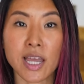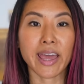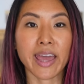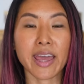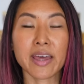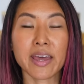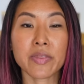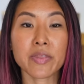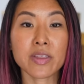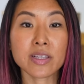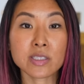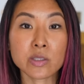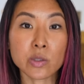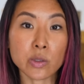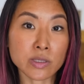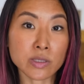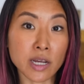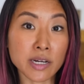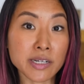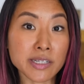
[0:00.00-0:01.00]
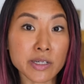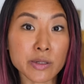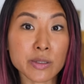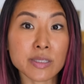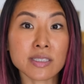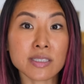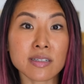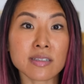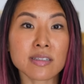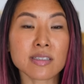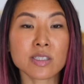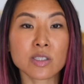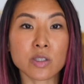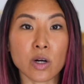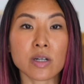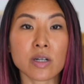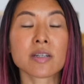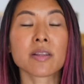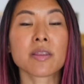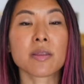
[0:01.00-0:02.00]
And this notario is gonna
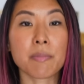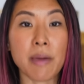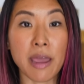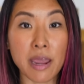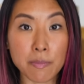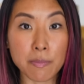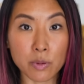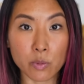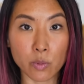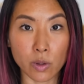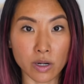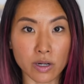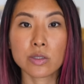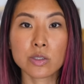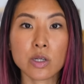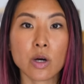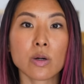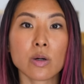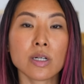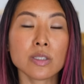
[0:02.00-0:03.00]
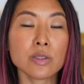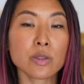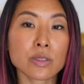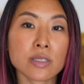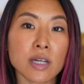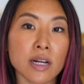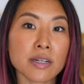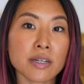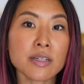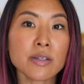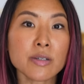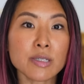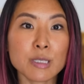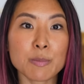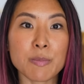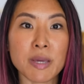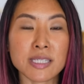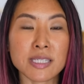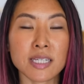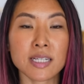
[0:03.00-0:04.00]
start the paperwork. So a notario is
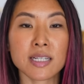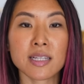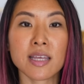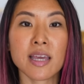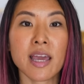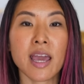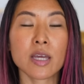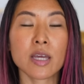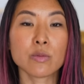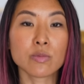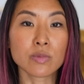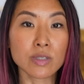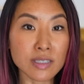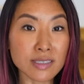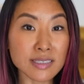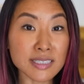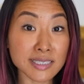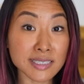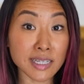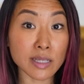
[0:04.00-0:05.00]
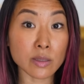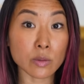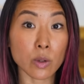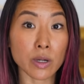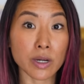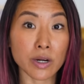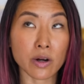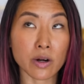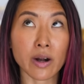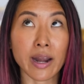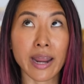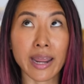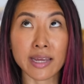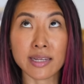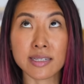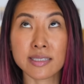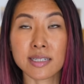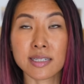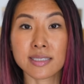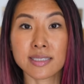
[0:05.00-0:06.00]
basically a real estate lawyer
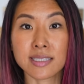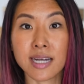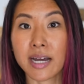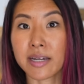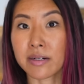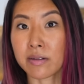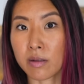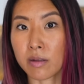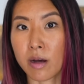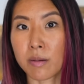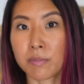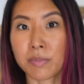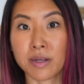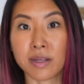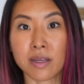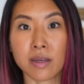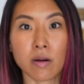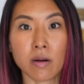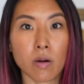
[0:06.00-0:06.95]
and a title company